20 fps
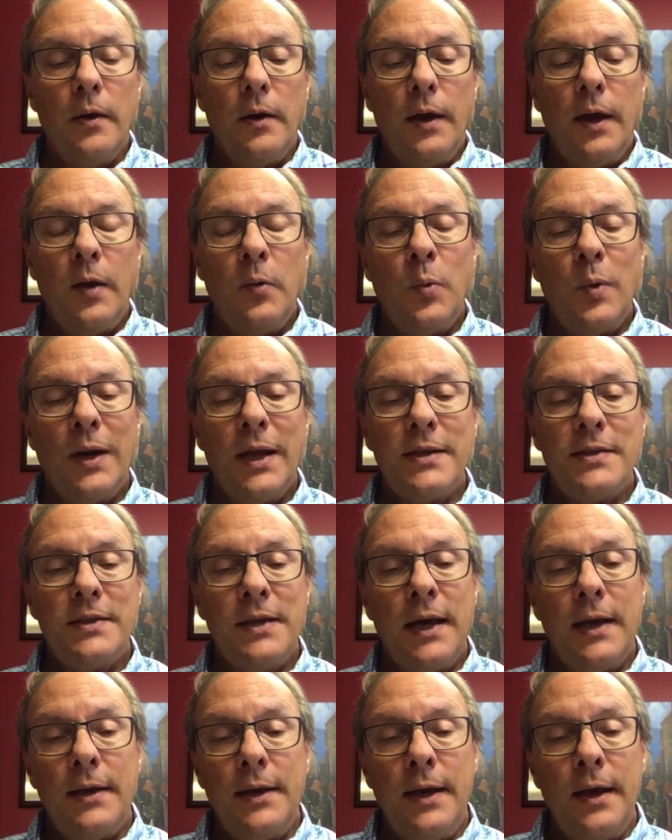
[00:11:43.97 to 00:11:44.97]
And when I
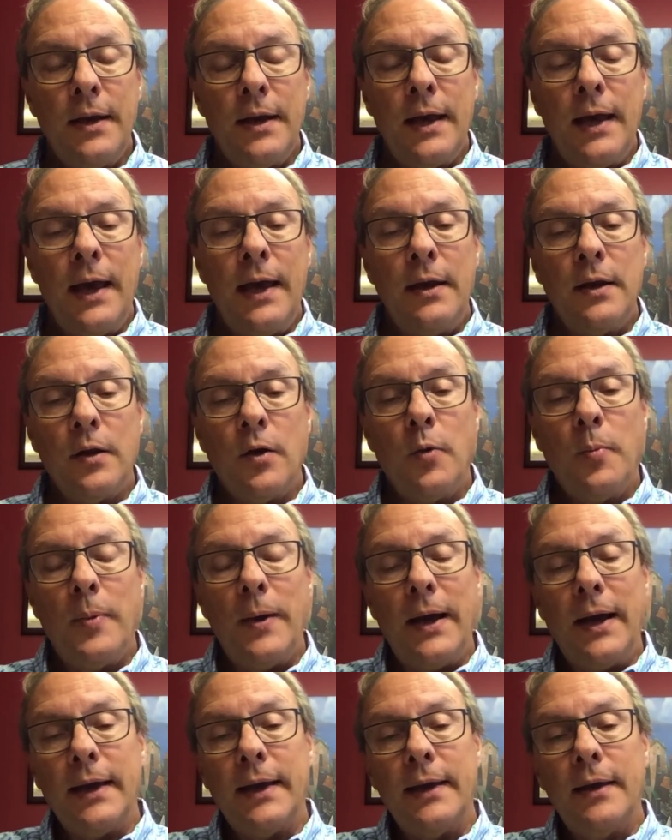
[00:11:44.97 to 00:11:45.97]
sat down, I had to go
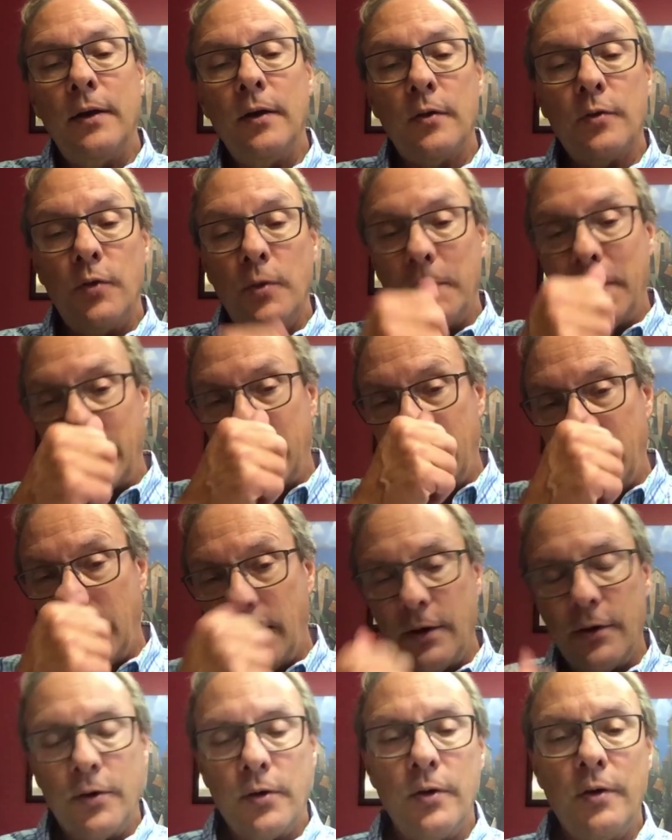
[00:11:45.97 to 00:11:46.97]
back and look through my
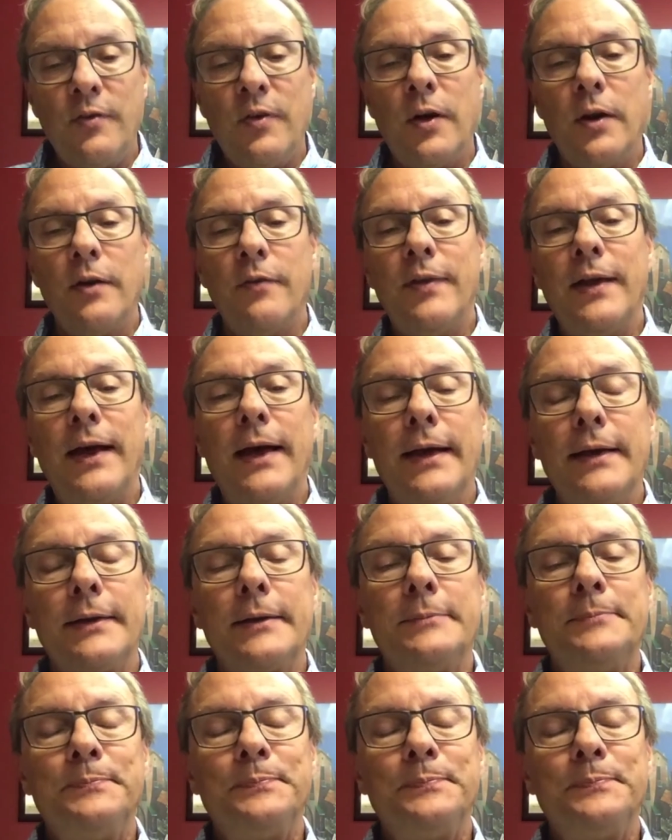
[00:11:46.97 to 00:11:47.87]
calendar of all of that